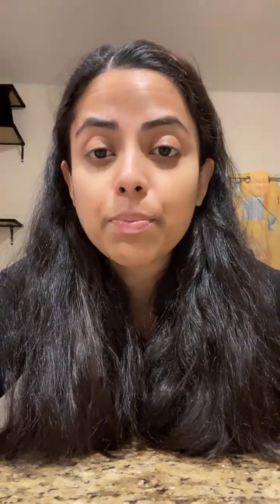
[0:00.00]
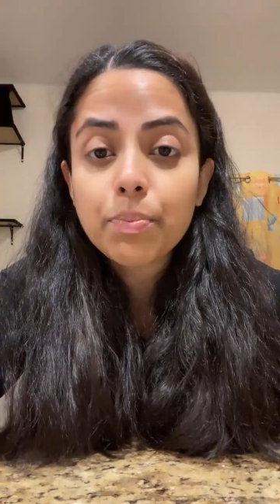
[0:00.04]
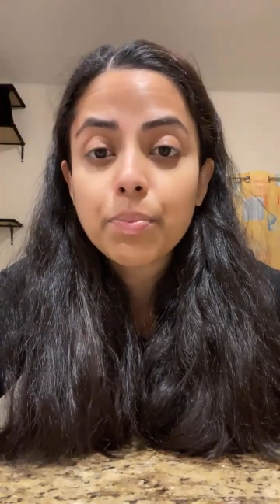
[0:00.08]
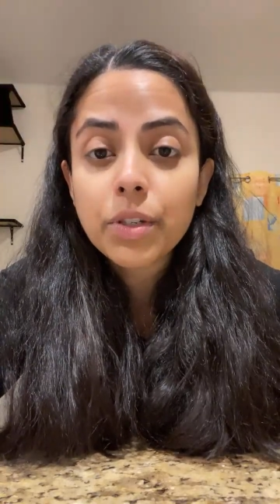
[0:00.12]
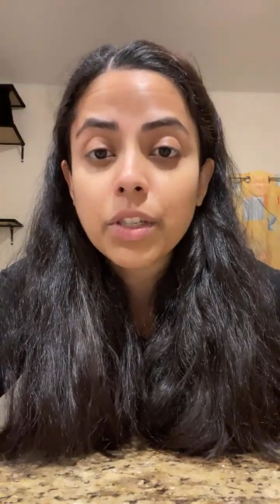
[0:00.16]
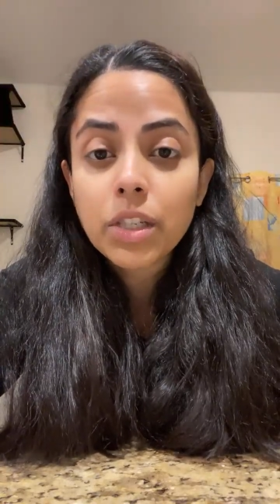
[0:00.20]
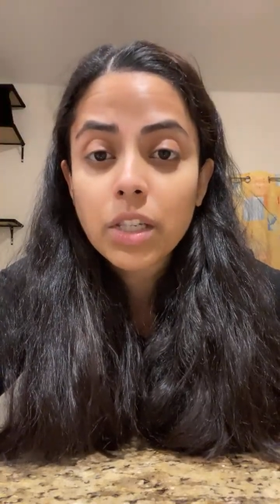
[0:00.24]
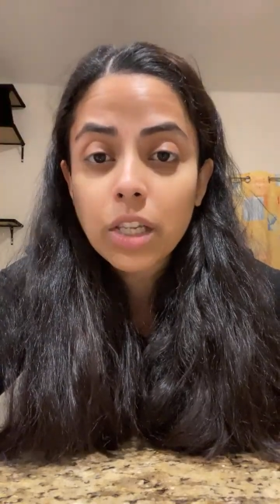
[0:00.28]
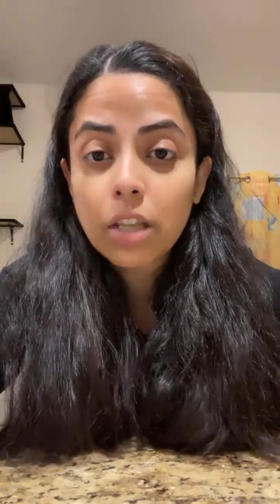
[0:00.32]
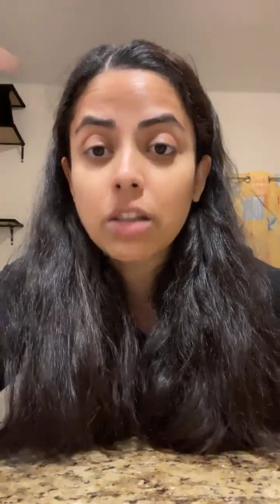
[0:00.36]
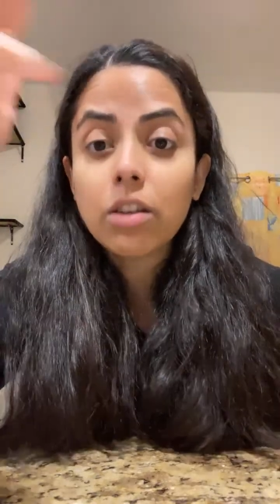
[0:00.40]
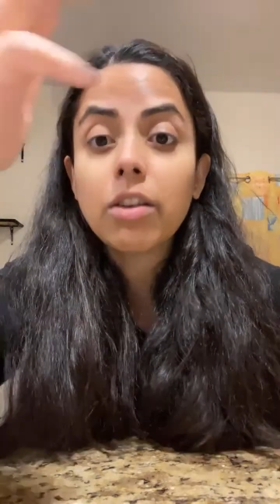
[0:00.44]

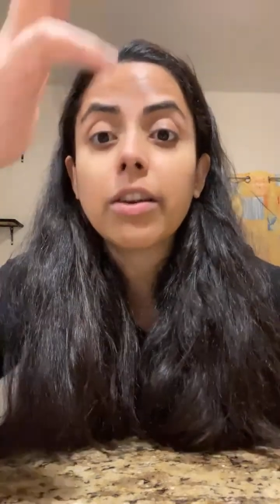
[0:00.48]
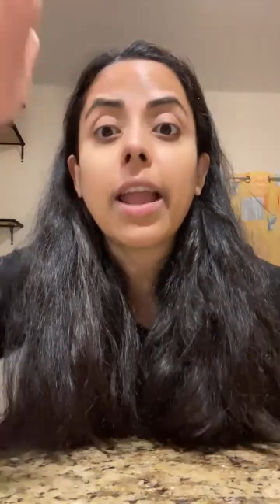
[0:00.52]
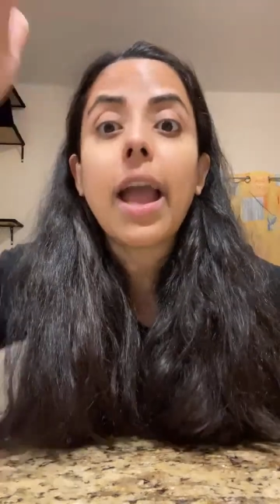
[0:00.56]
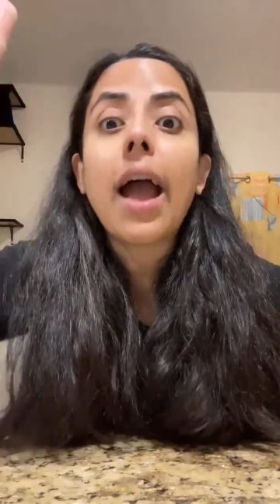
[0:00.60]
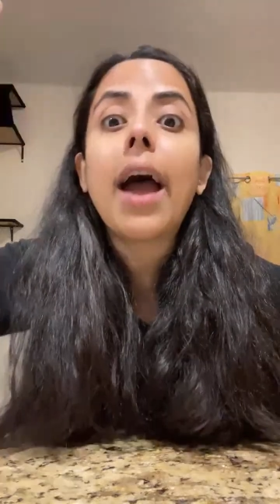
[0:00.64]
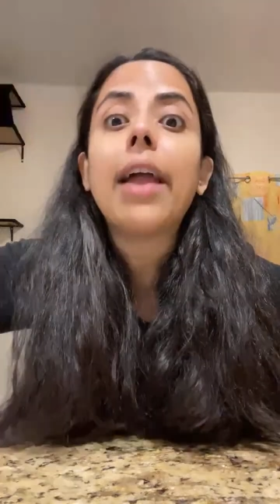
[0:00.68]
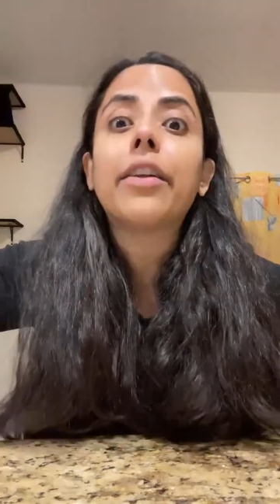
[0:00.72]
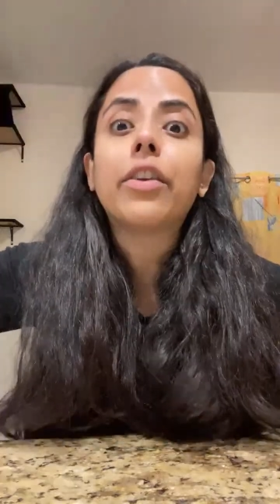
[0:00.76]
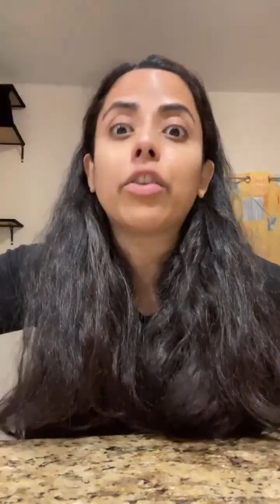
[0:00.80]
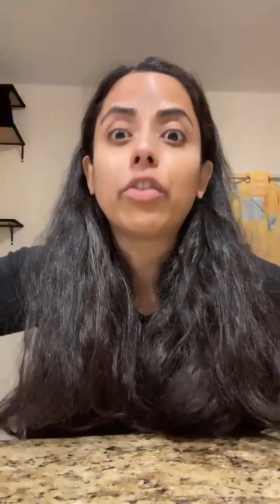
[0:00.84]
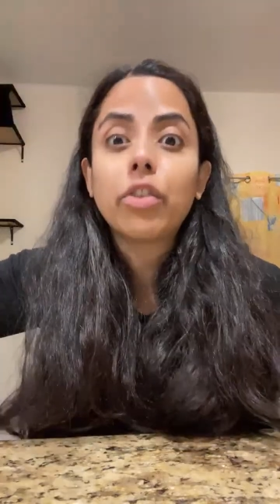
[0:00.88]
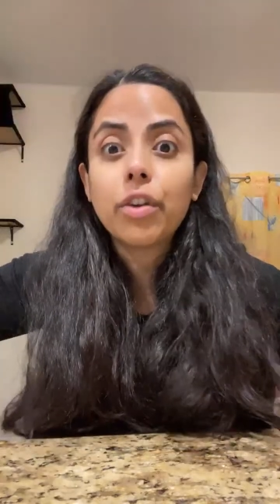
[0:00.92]
particular
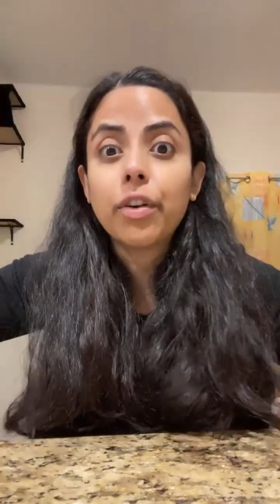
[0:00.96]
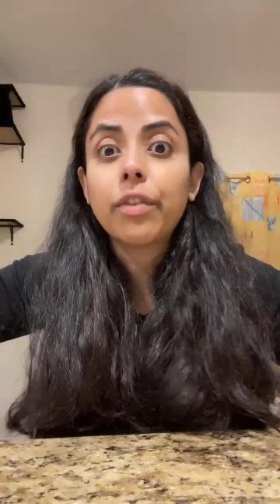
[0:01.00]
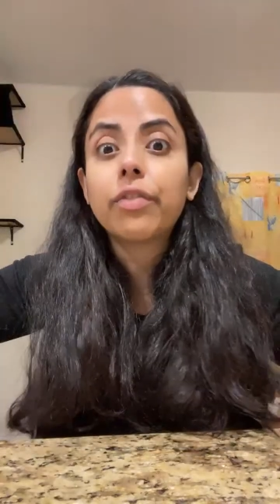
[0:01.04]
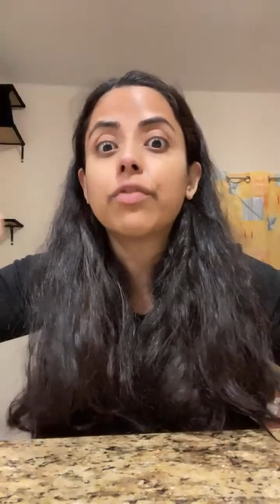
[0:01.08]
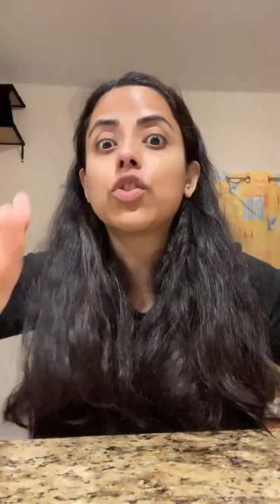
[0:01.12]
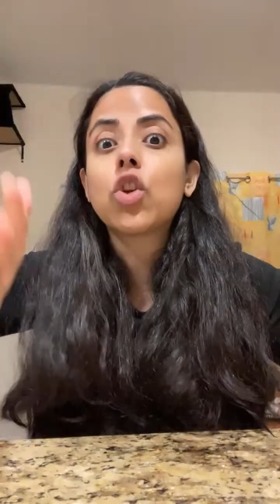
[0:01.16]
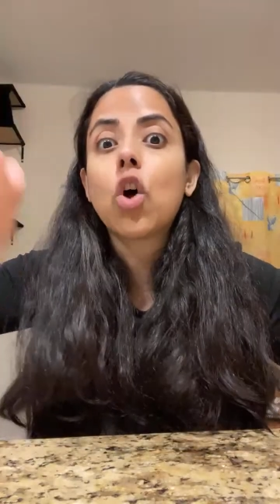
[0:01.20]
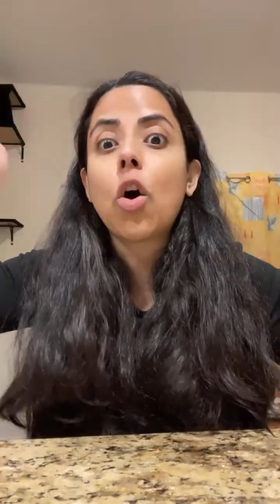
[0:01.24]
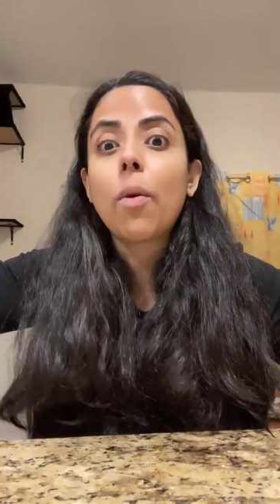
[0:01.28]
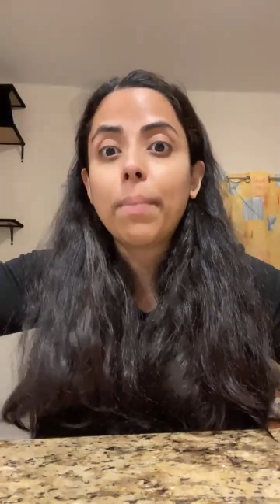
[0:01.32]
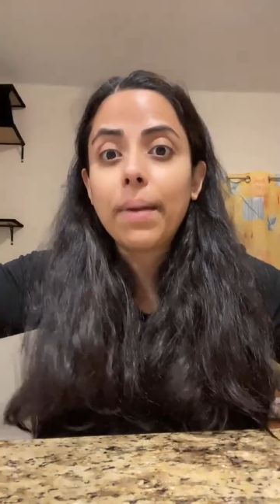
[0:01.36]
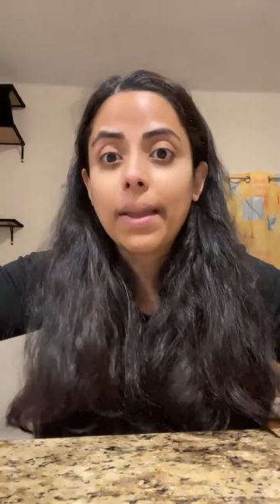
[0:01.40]
category of
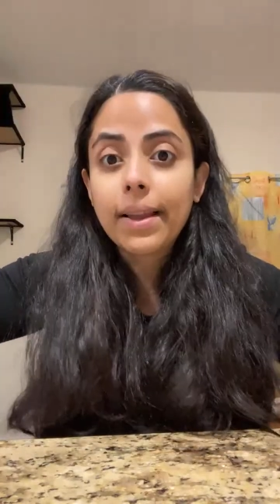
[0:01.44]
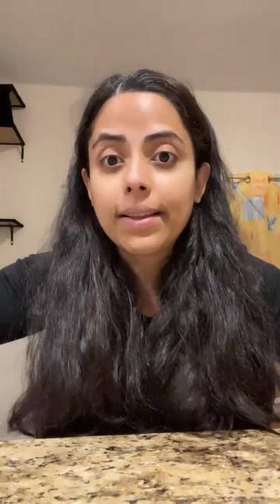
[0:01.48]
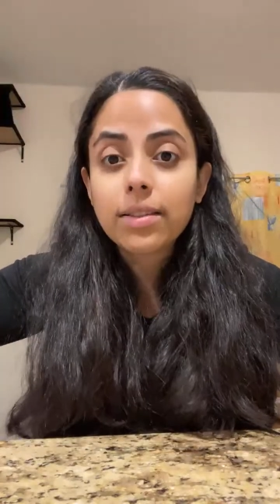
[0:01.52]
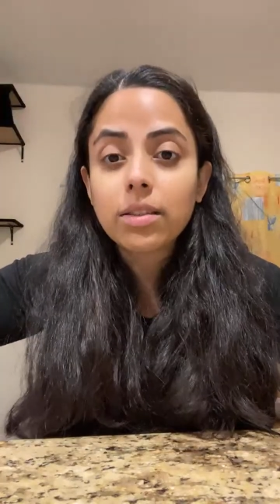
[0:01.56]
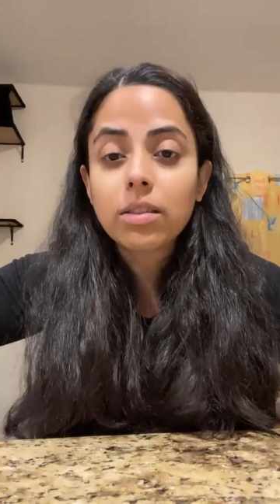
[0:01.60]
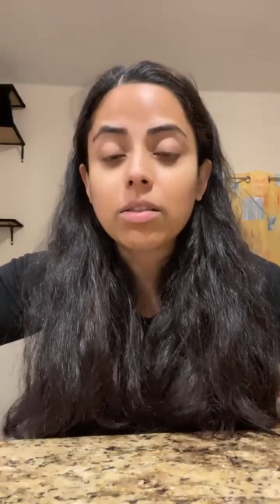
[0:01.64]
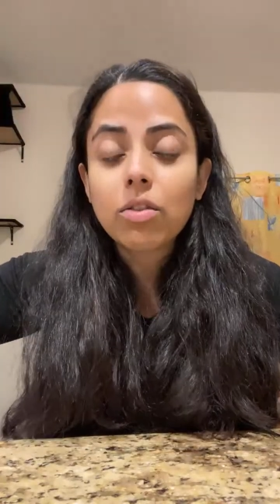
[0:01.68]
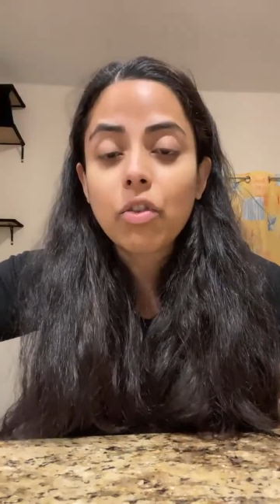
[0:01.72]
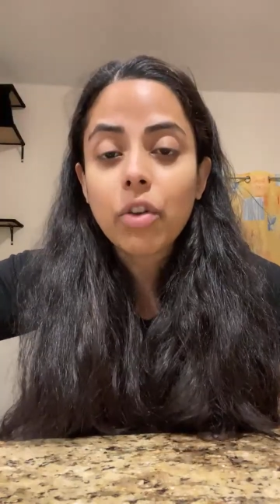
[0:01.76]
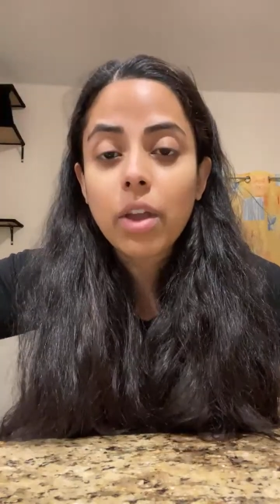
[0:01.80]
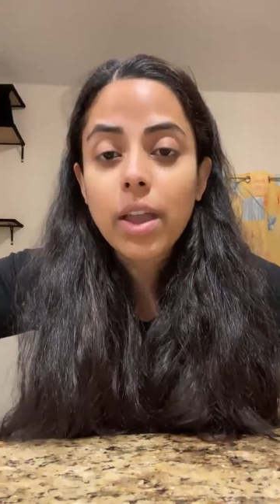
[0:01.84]
topics.